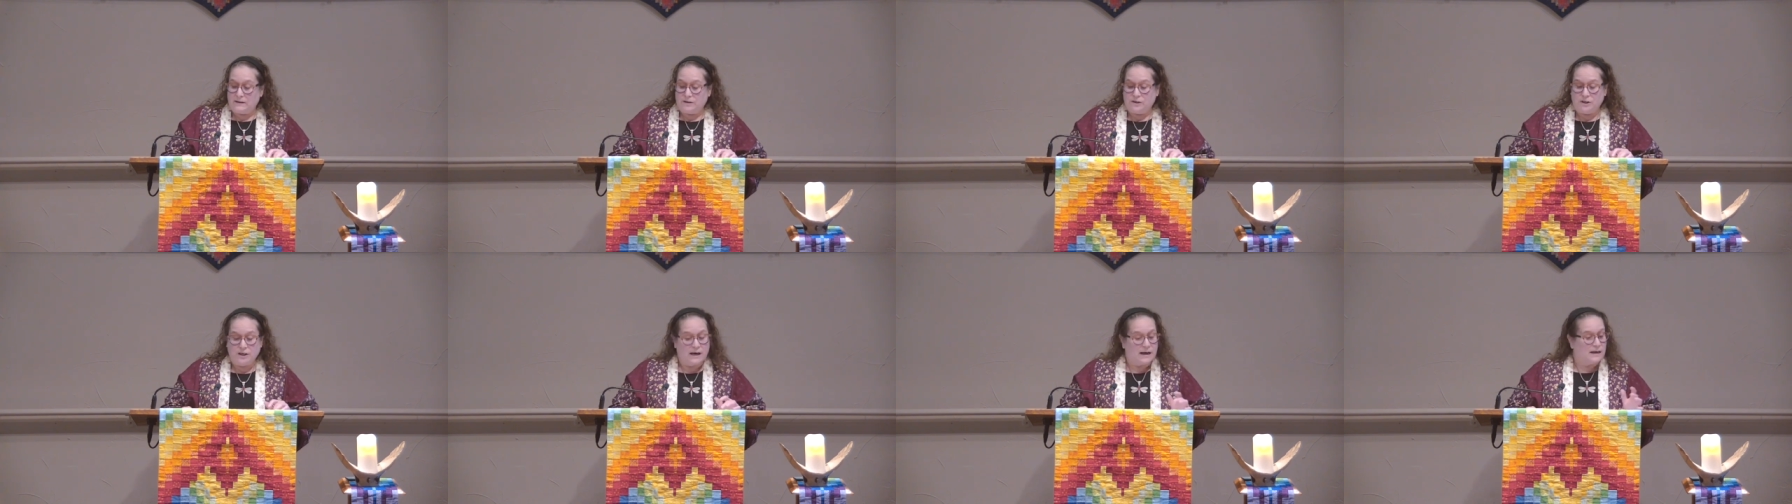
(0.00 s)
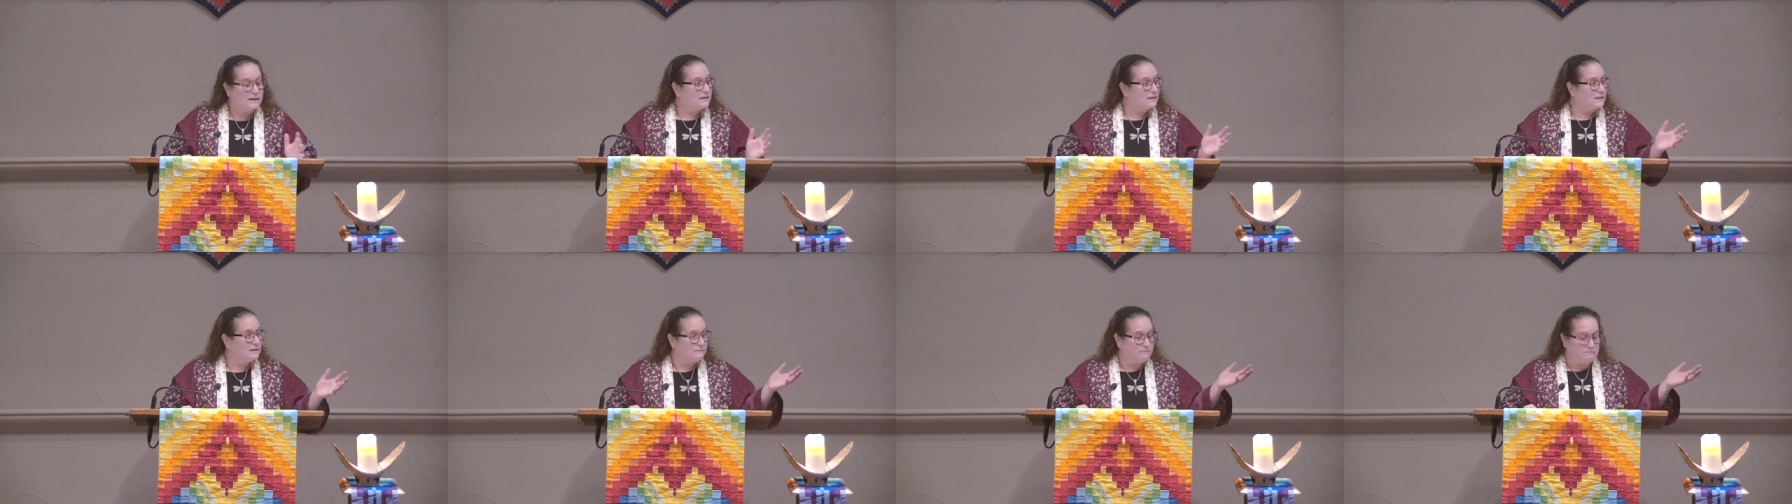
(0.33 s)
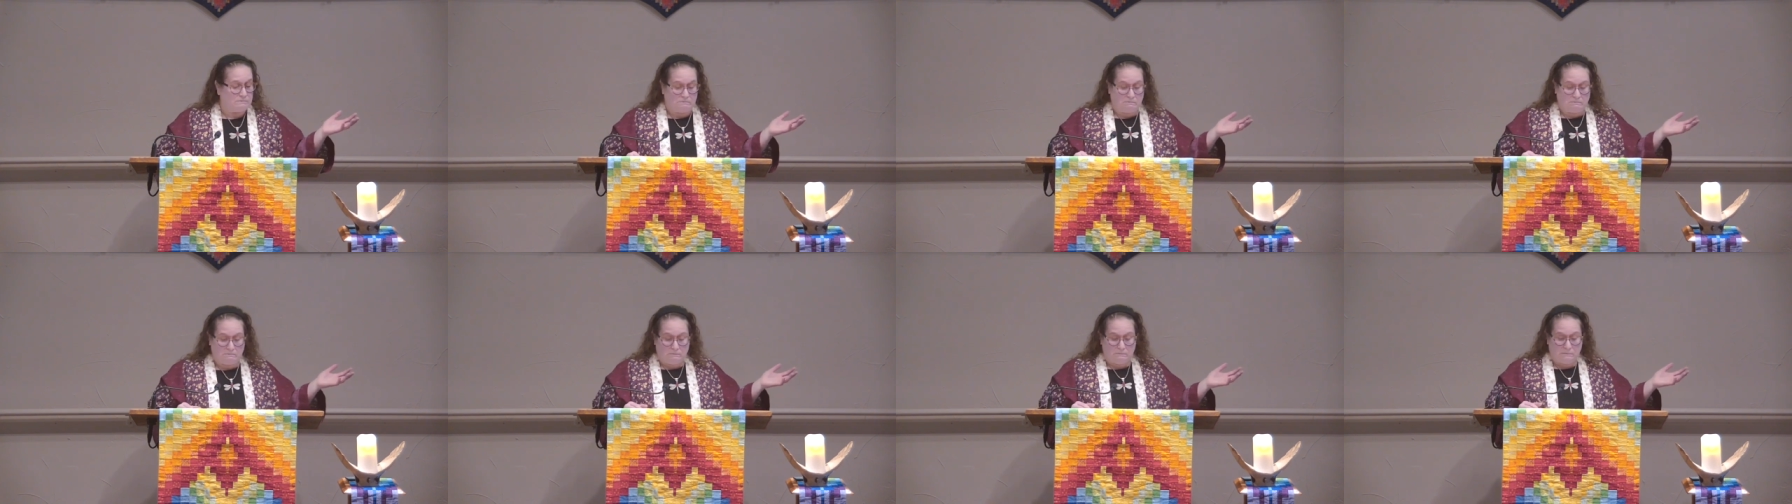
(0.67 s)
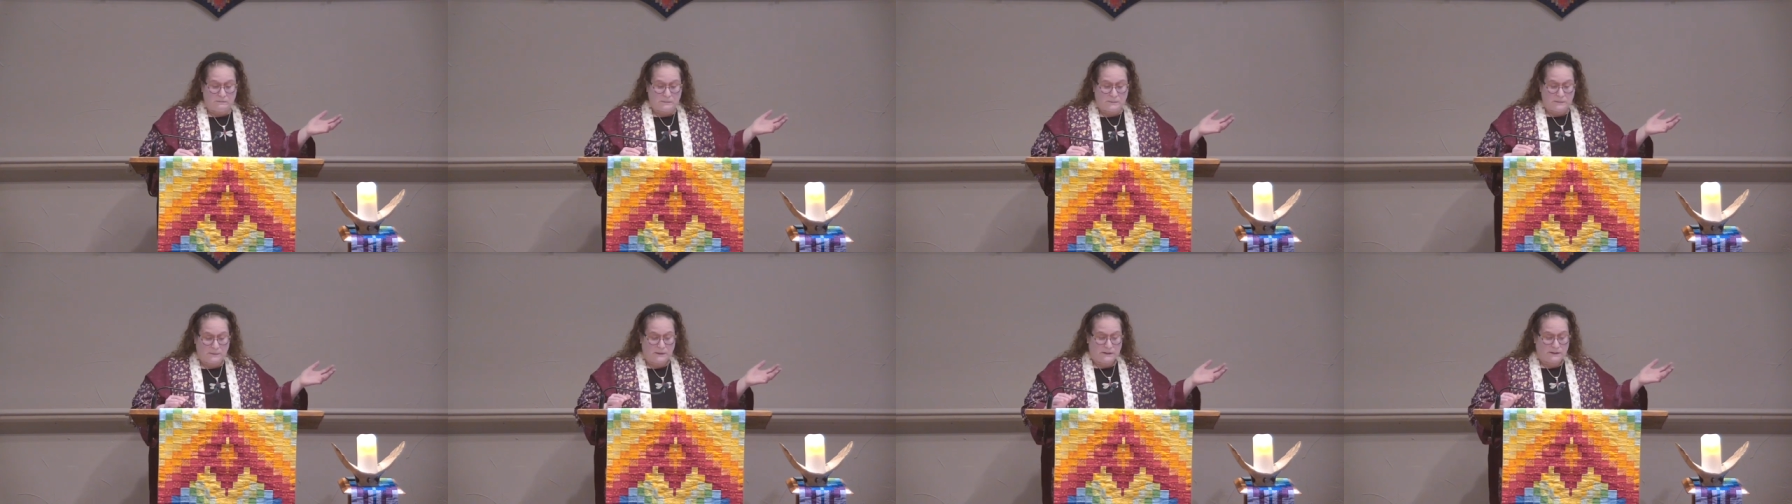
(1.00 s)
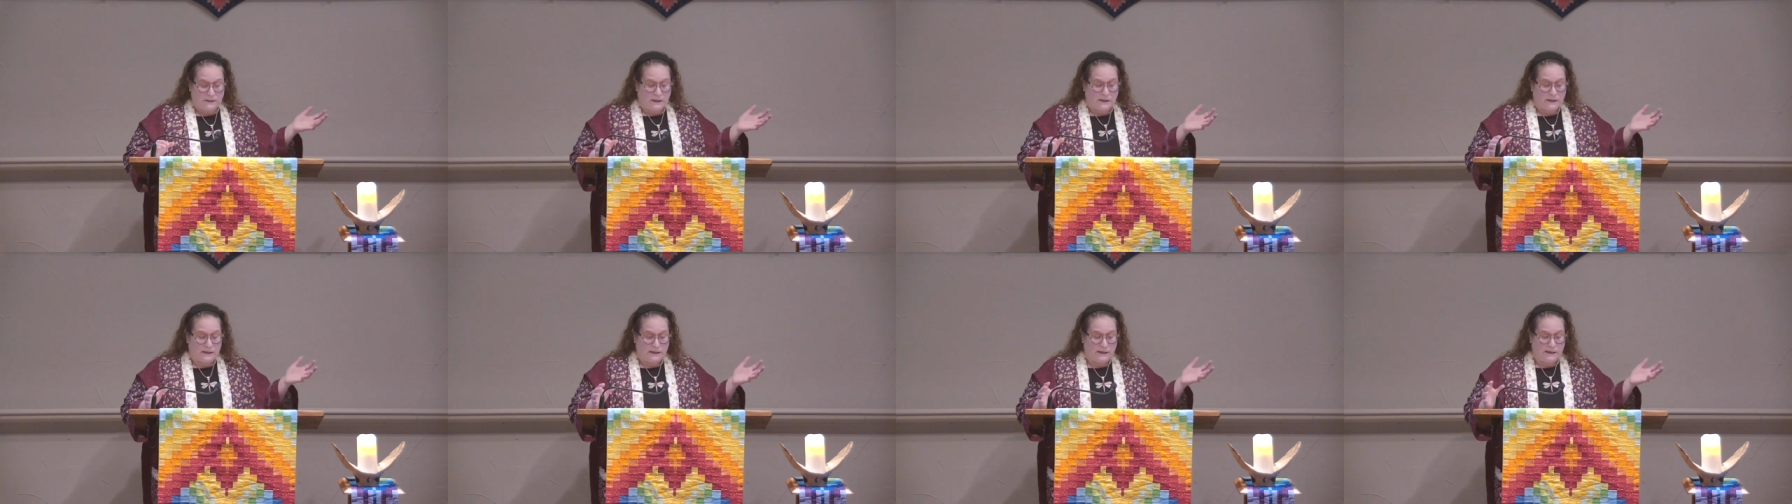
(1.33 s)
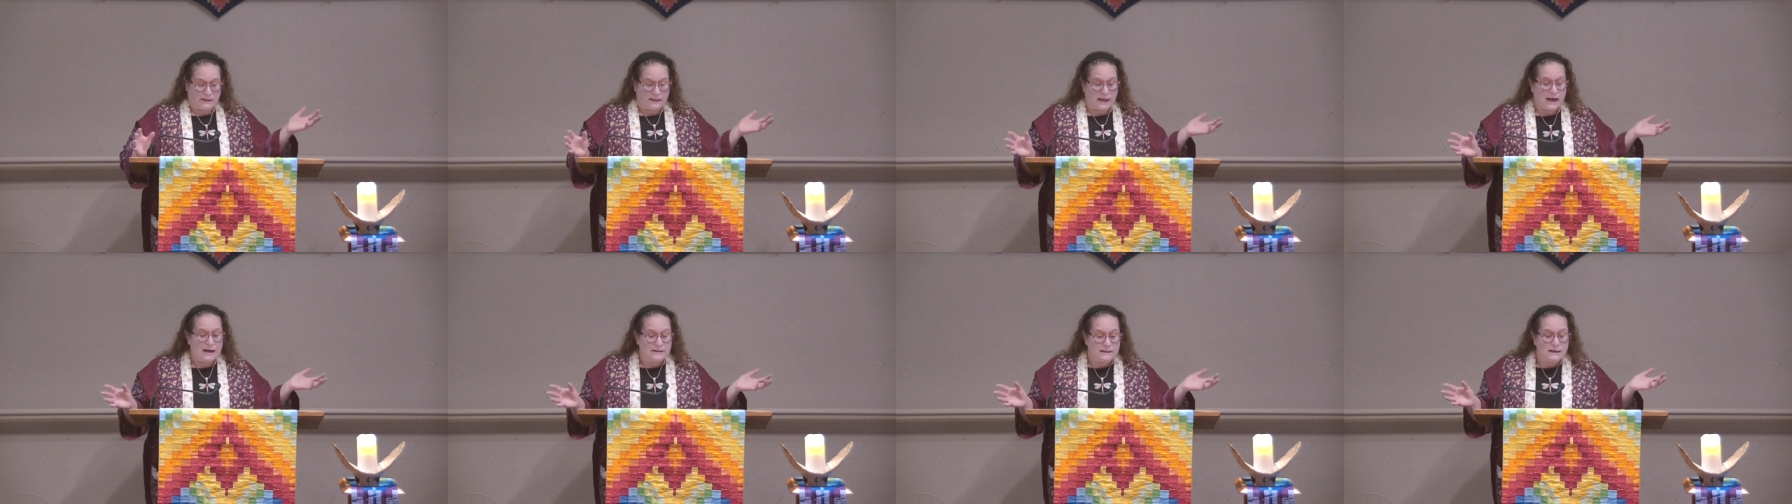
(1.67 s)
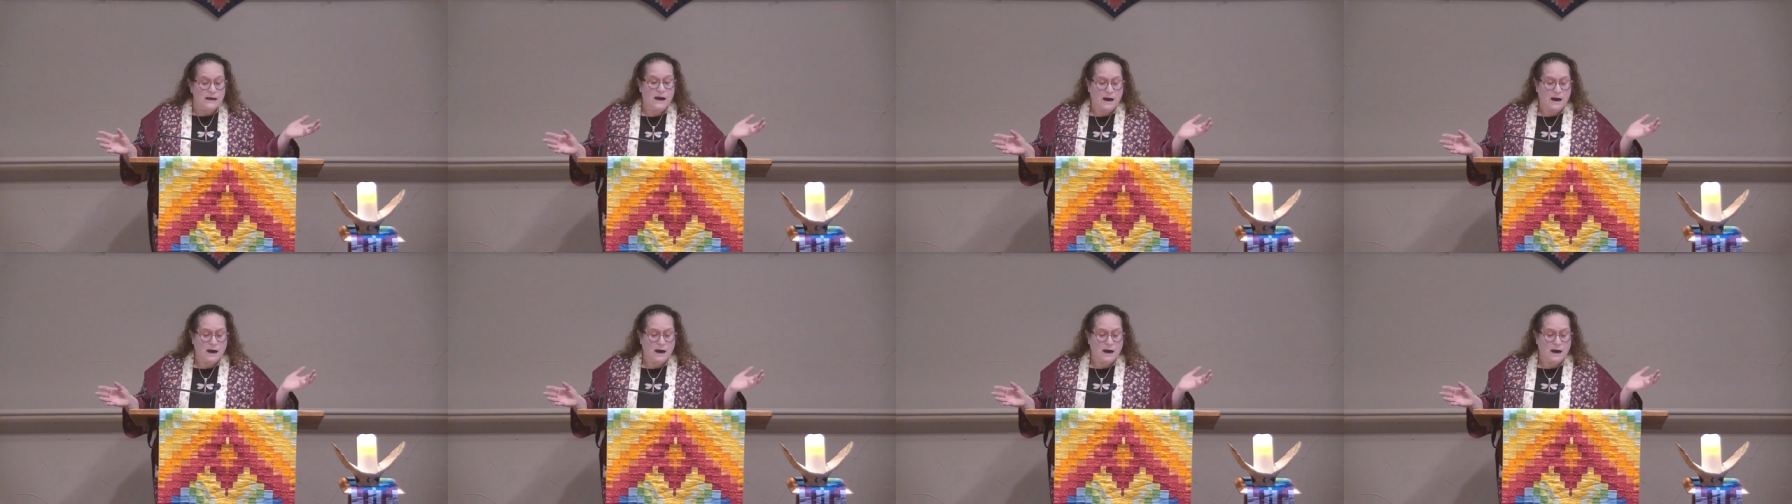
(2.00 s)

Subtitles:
She has, in that